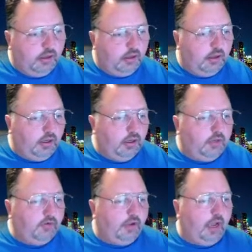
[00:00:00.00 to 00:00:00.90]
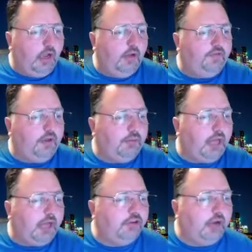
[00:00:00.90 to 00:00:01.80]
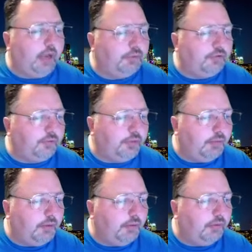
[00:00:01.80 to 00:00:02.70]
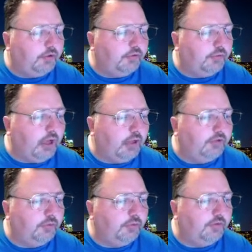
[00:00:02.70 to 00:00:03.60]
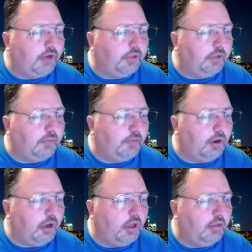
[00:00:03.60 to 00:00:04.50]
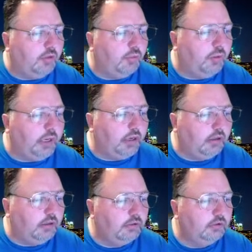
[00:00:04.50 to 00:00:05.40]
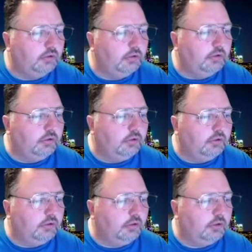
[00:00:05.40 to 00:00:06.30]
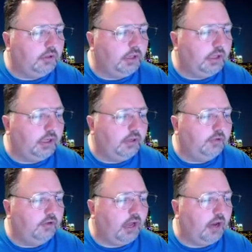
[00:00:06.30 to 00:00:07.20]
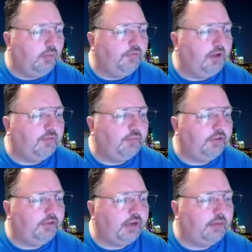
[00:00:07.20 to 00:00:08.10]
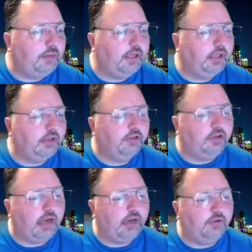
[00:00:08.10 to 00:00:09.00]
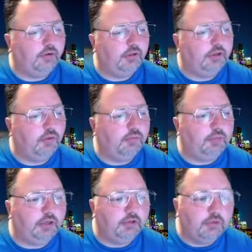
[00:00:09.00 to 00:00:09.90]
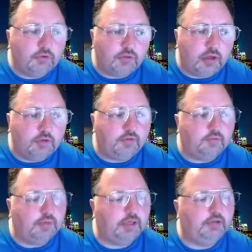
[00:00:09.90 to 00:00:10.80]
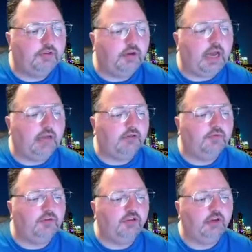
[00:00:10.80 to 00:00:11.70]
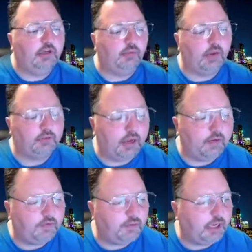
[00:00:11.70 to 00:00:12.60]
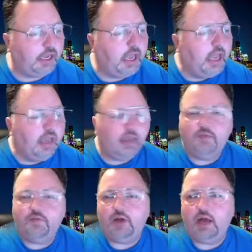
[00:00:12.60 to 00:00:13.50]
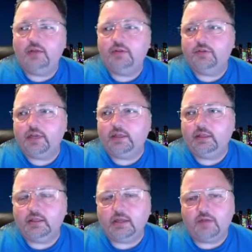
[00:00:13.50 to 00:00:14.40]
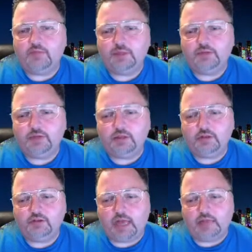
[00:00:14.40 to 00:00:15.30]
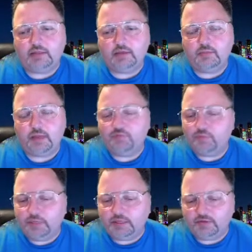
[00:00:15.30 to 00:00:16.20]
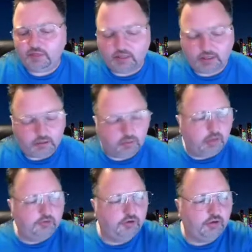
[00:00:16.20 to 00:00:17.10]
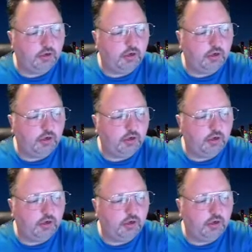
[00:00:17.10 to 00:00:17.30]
And Faye Blatcher happens to be a member as well, so we've got them on the wheel. And hopefully I haven't missed anybody in the chat. I certainly don't mean to. As long as everybody's still active, we should get around to everybody. If there's anything that I've missed in the chat that you meant for me to see, like a question or a